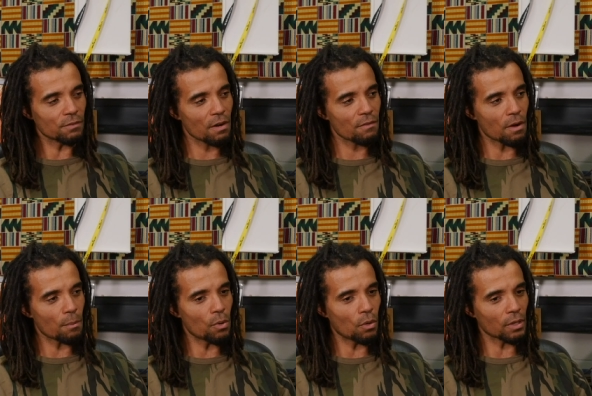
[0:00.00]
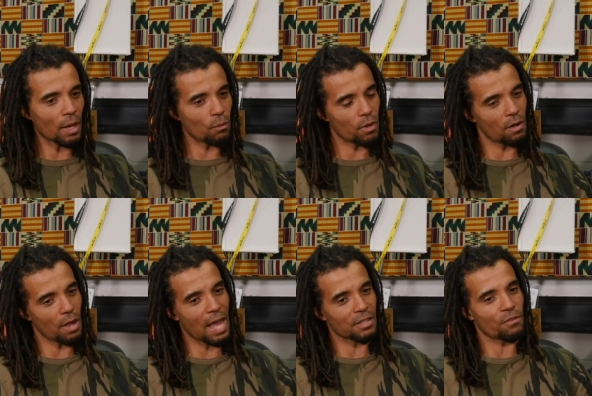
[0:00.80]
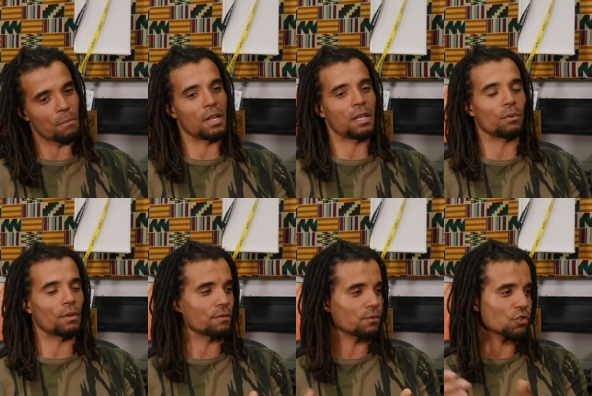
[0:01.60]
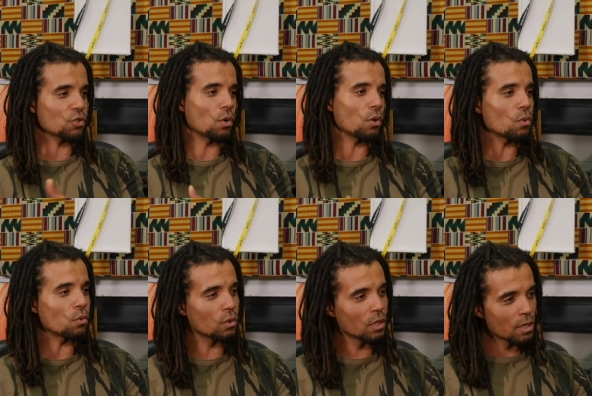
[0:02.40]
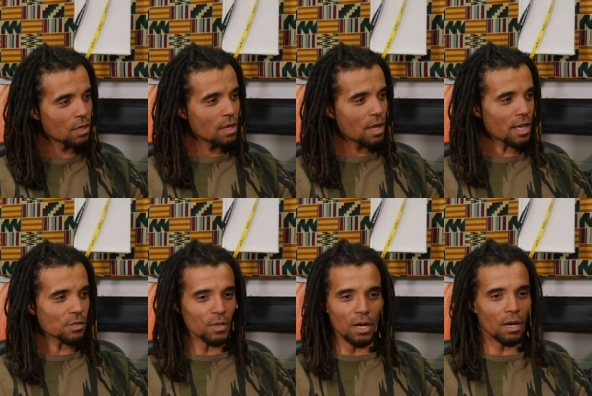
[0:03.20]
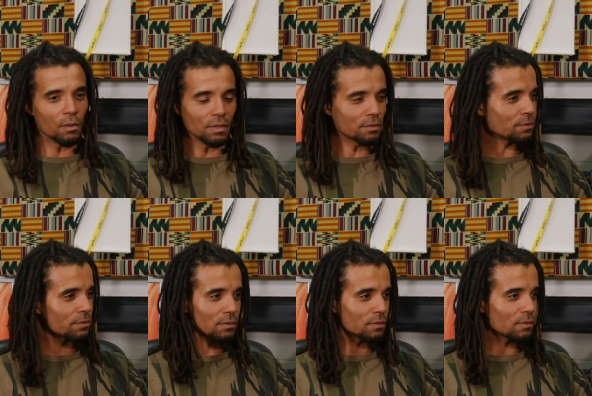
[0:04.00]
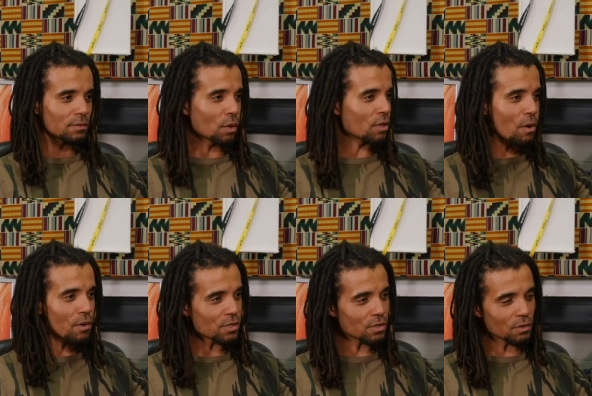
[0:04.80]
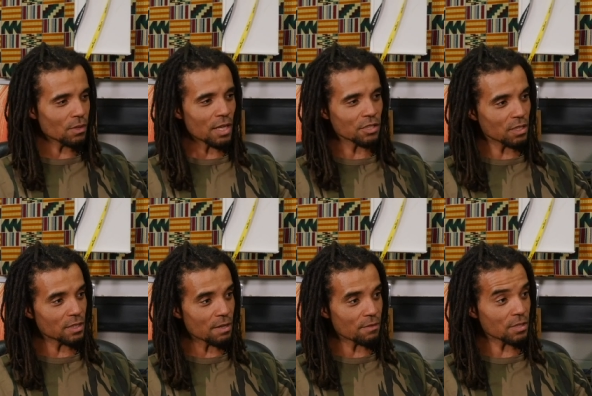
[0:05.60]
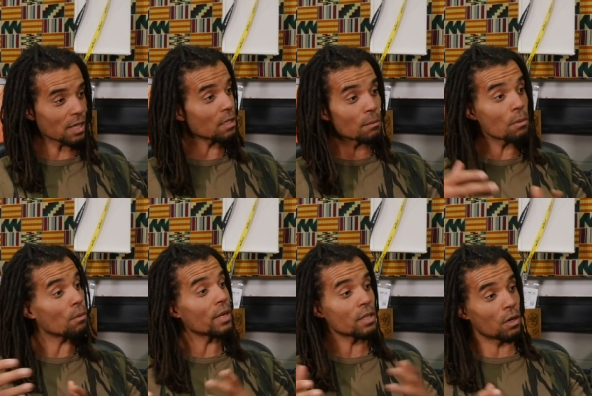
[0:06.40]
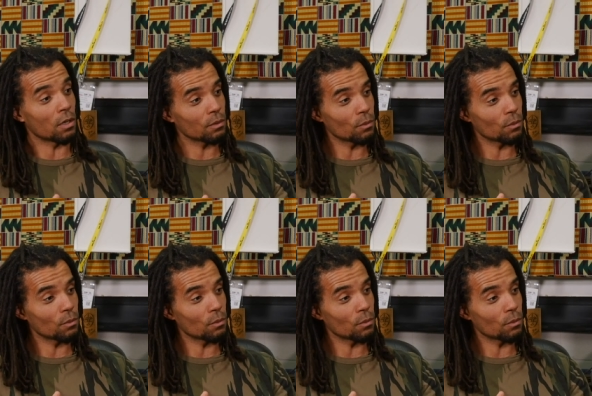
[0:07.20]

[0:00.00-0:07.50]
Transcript: very, very important that we are as familiar with Stuart Hall as we are with Toni Morrison or Angela Davis. And at the moment, we're not.